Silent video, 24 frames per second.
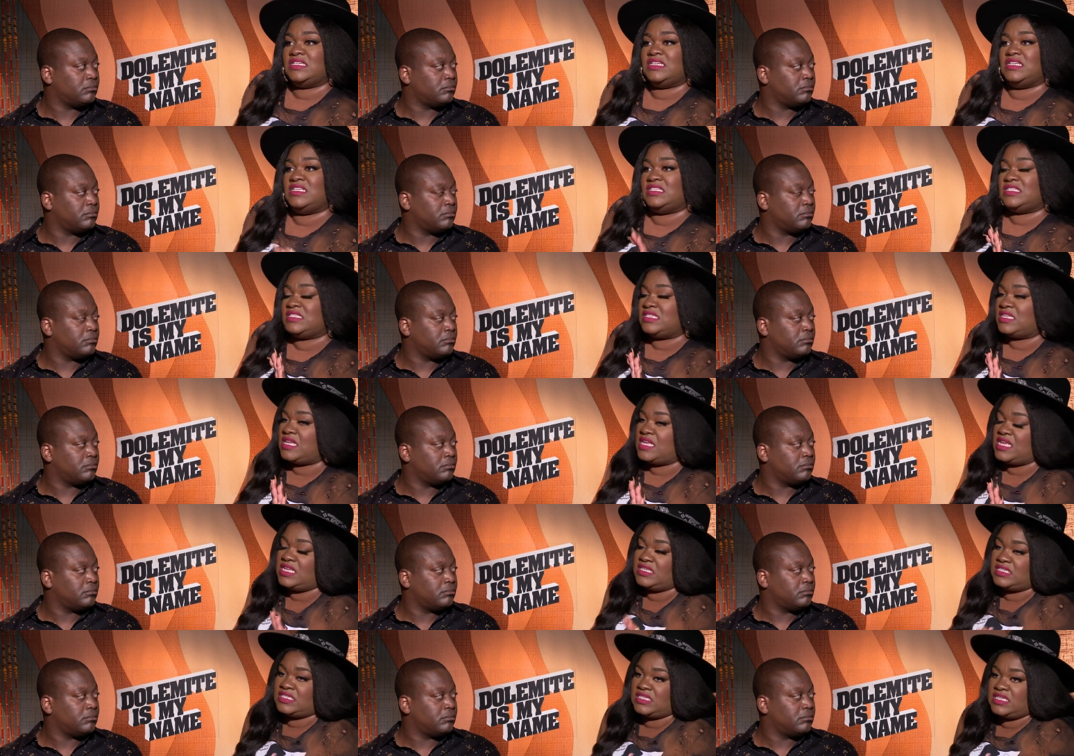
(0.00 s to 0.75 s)
Speaker 1: is an
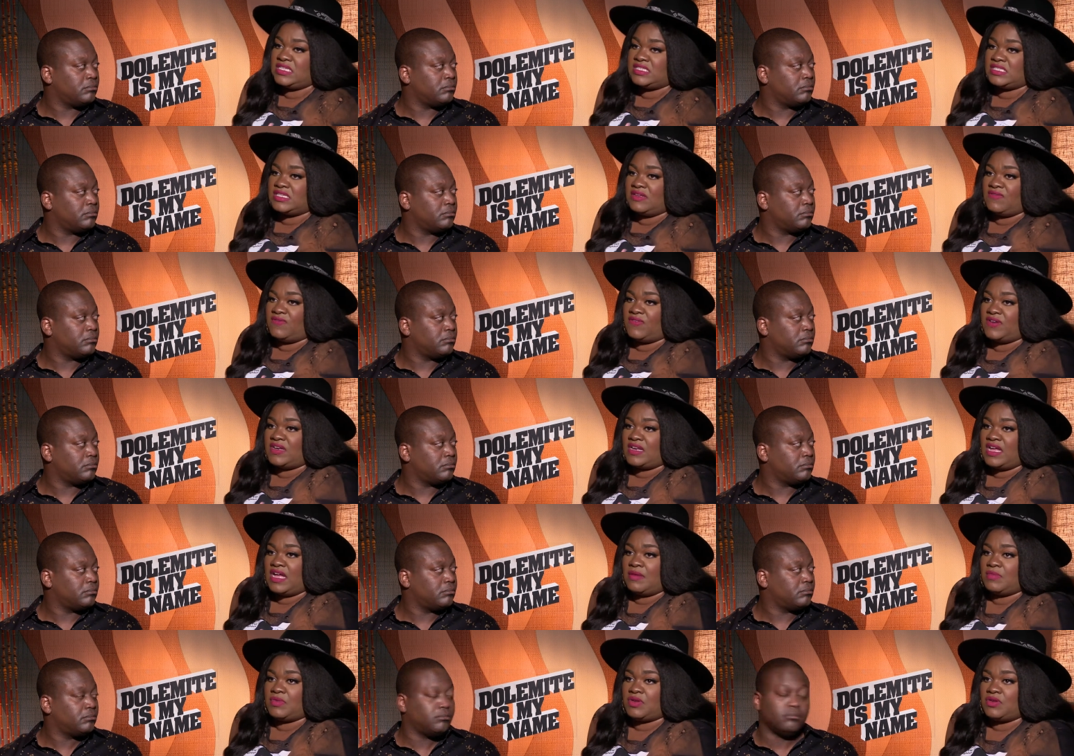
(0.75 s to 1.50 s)
is it's a
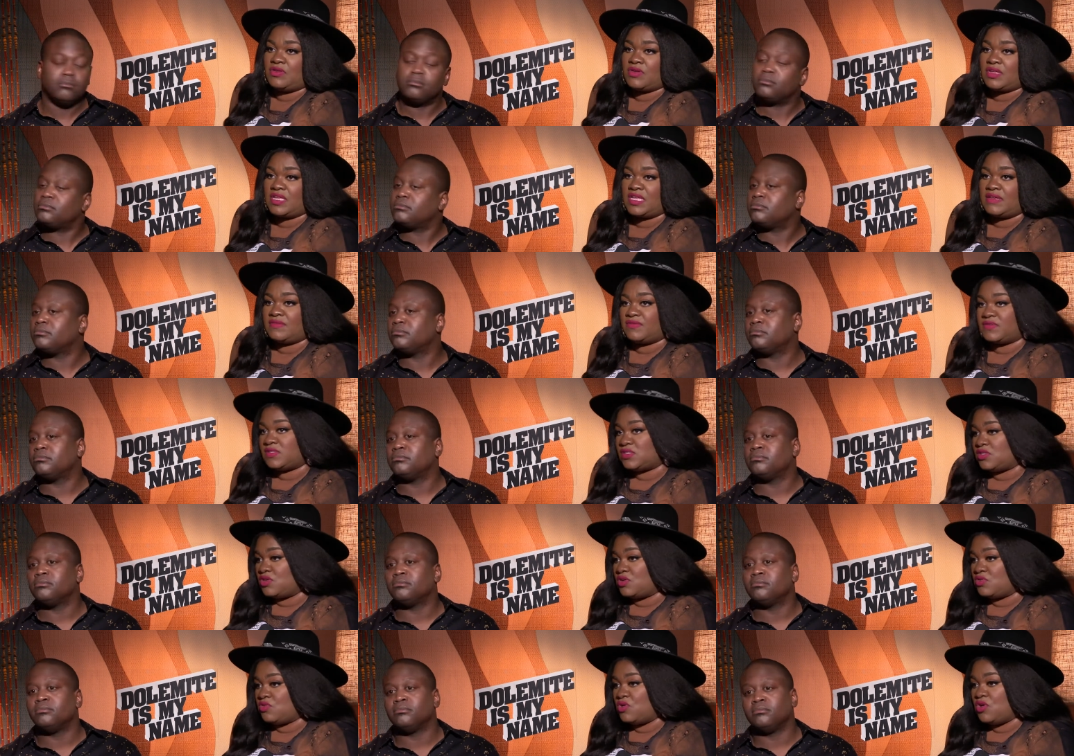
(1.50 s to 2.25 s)
phenomenal gift.
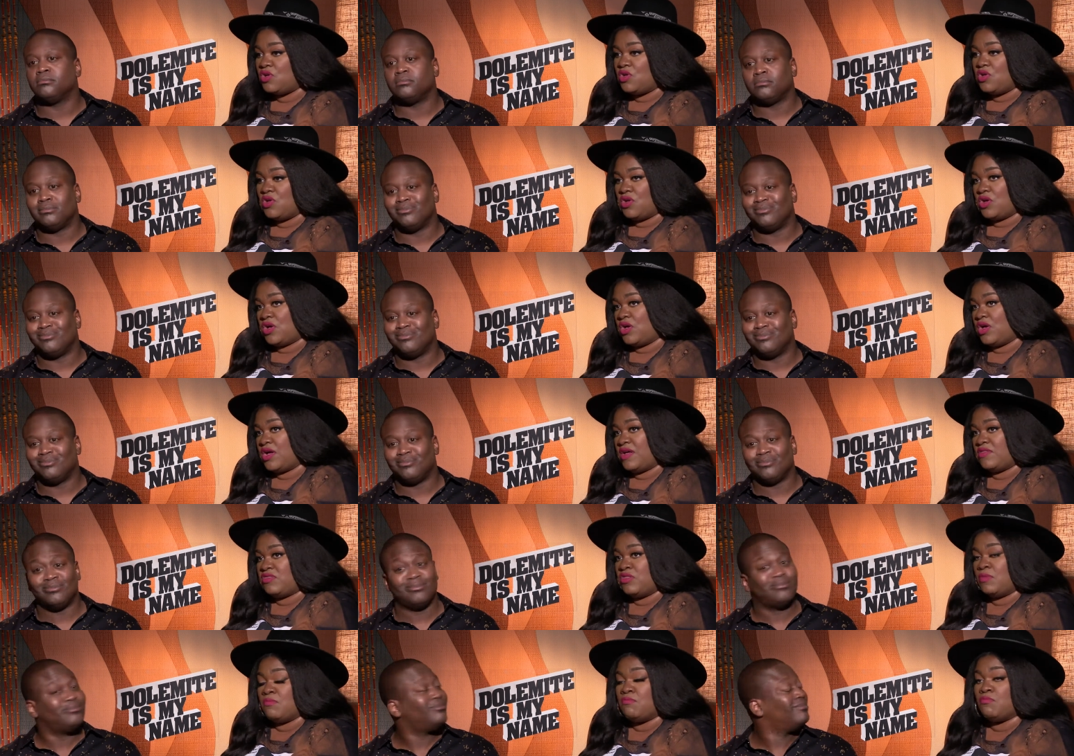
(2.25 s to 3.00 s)
So
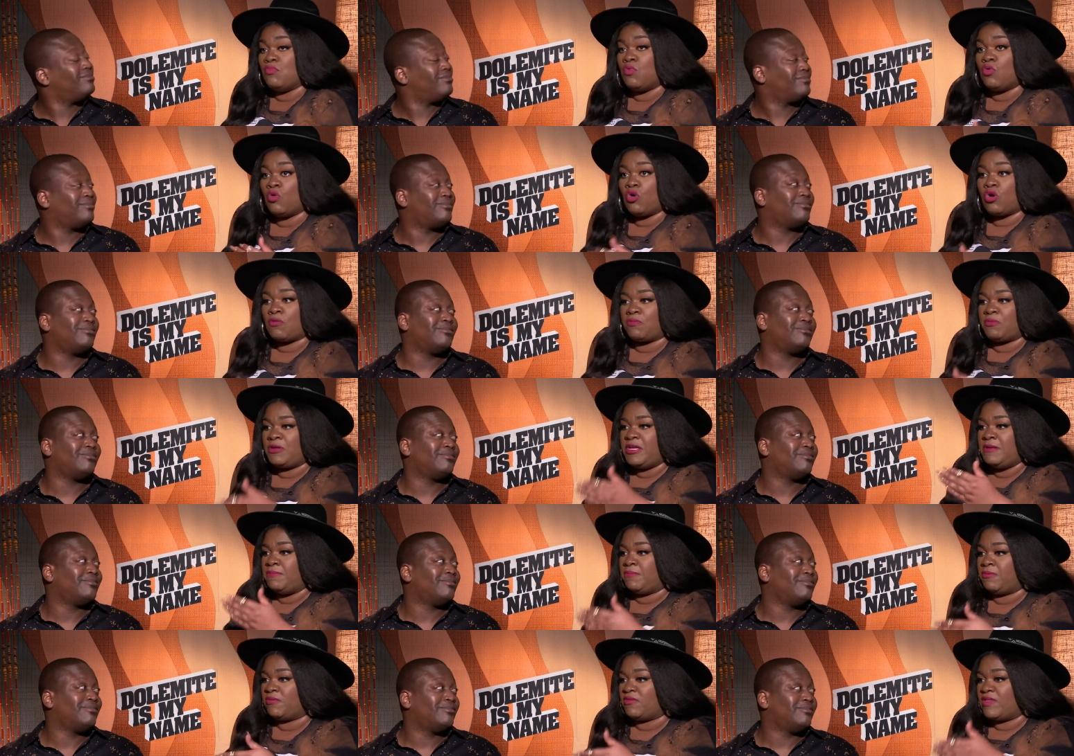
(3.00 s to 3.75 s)
uh, the more
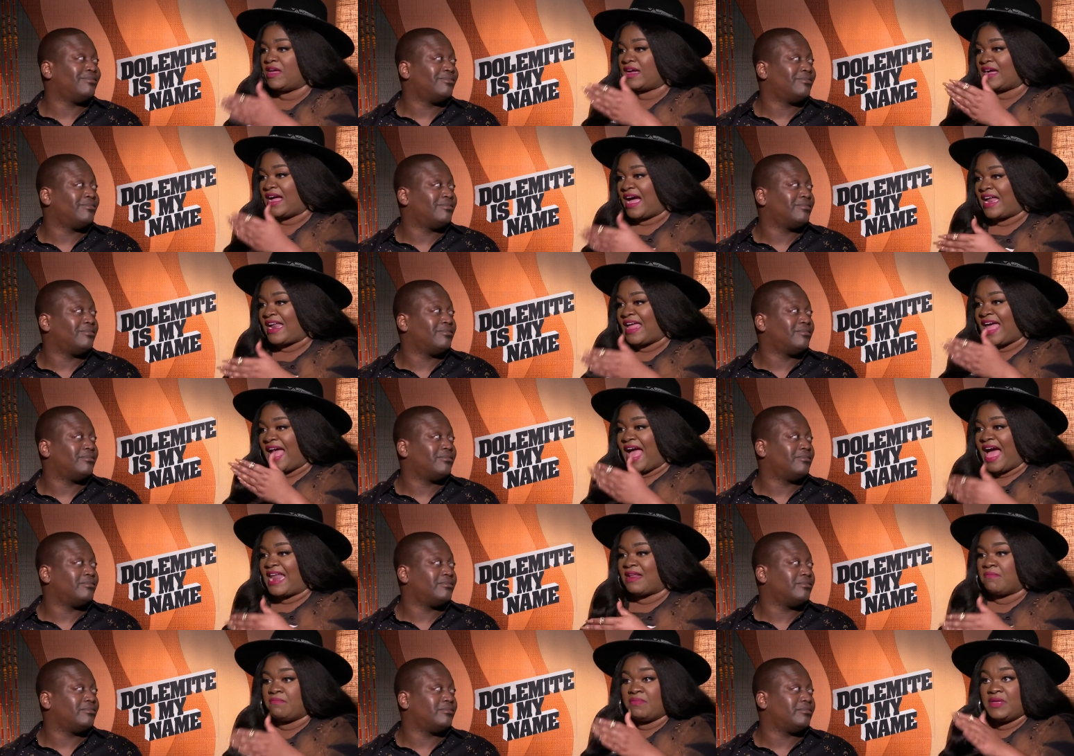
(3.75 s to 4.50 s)
people that got
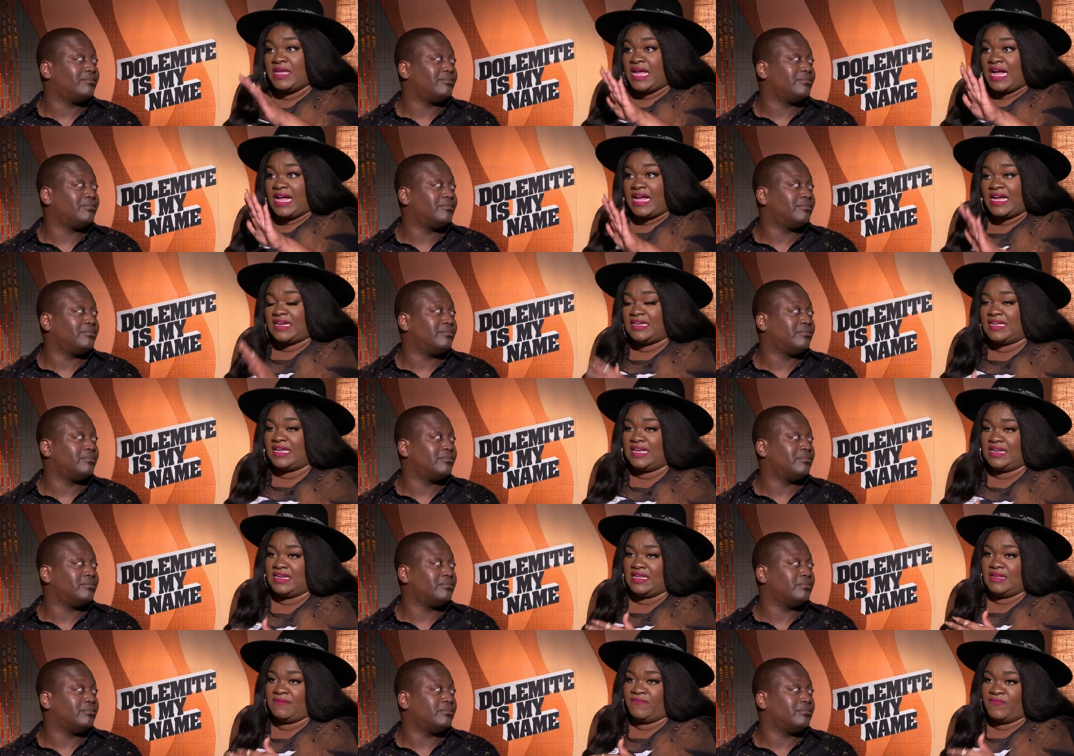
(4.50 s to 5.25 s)
added beyond
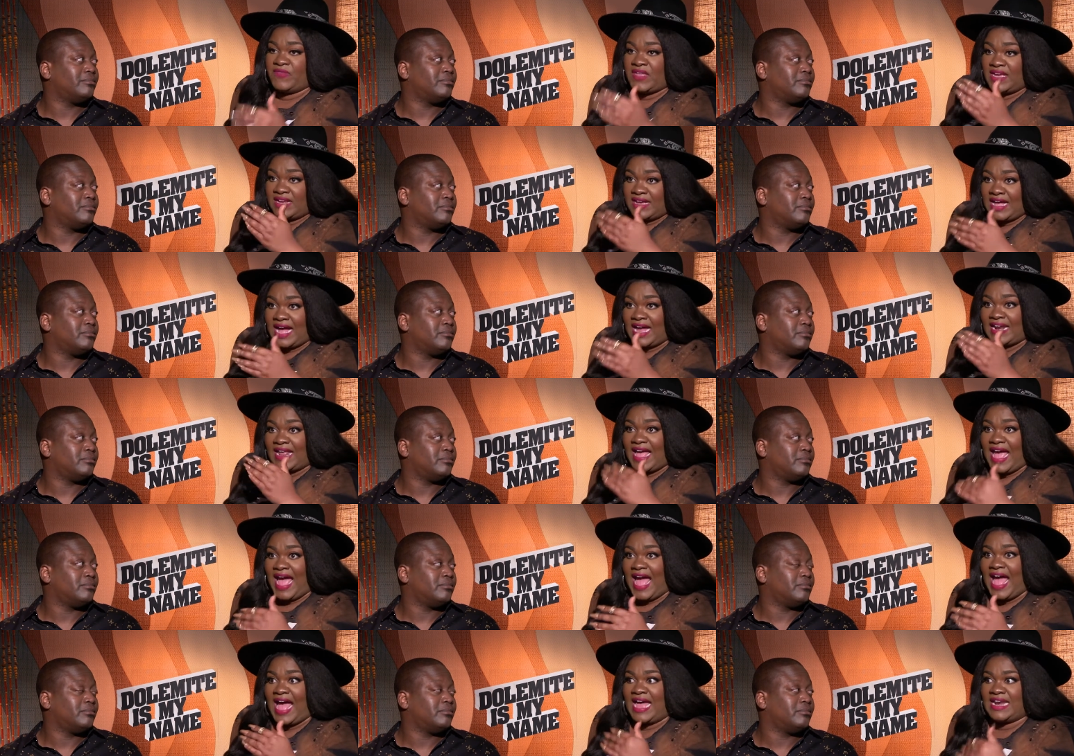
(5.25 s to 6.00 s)
Eddie that right. got
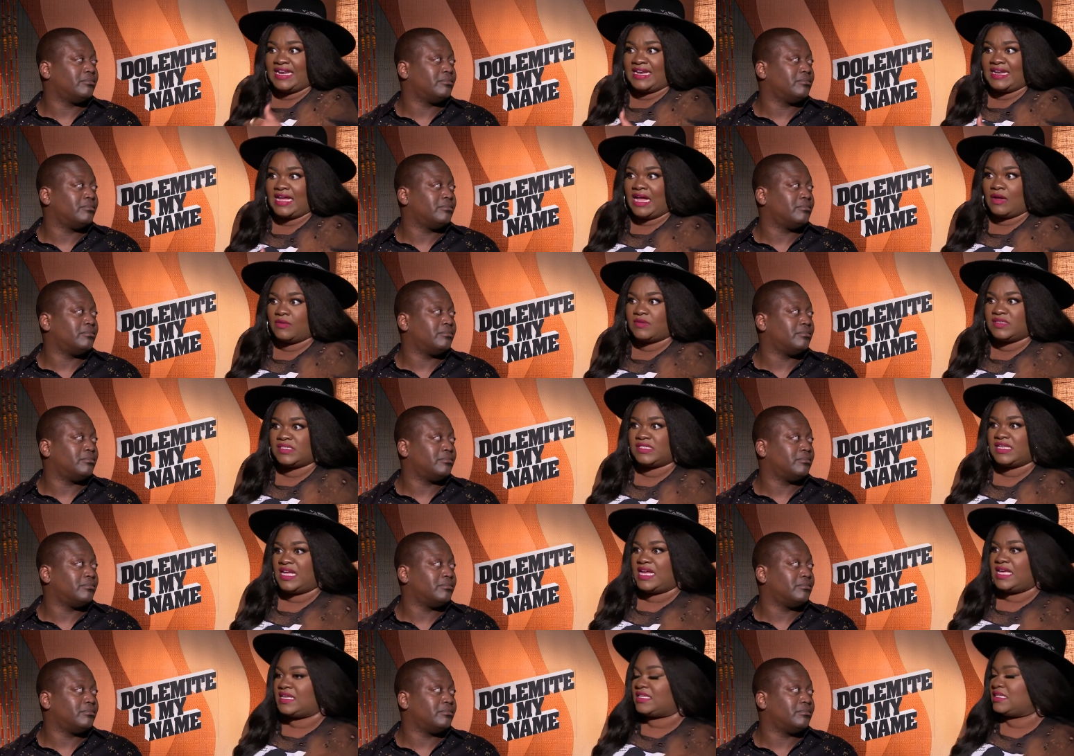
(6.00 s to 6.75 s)
added, I was
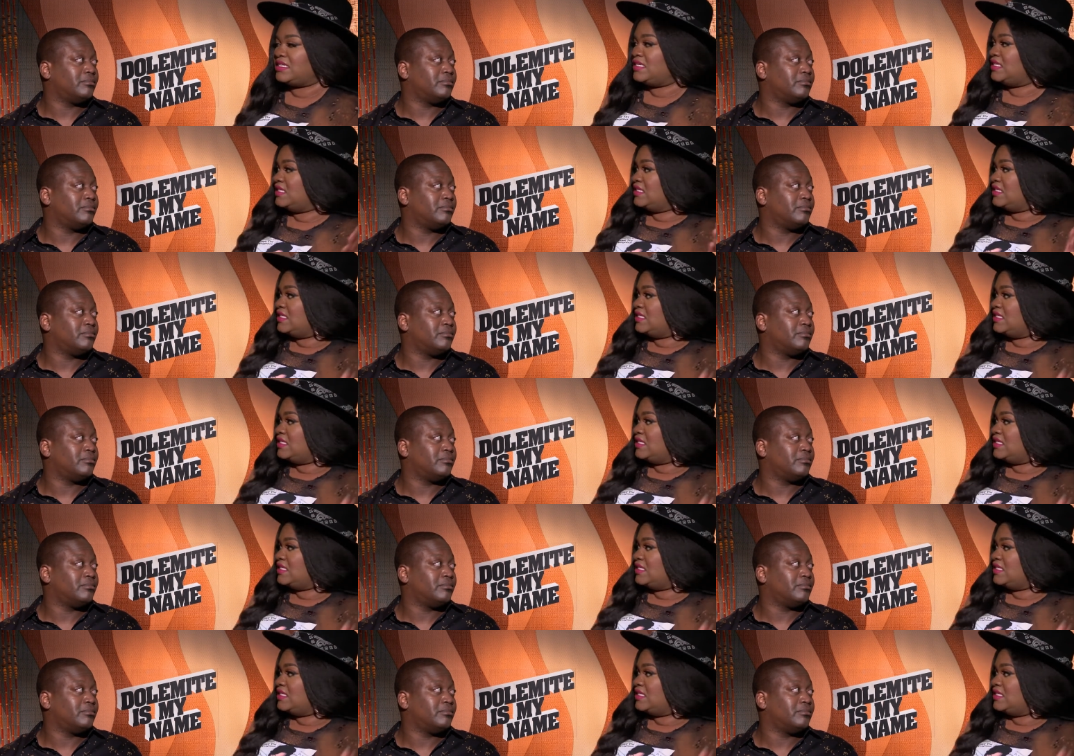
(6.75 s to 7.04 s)
like